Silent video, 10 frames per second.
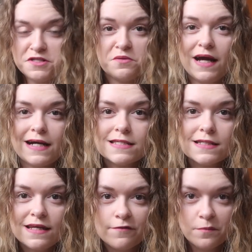so it
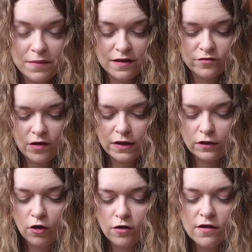hasn't even been very
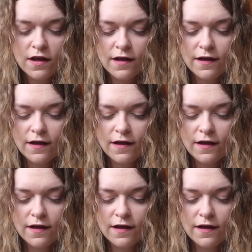long.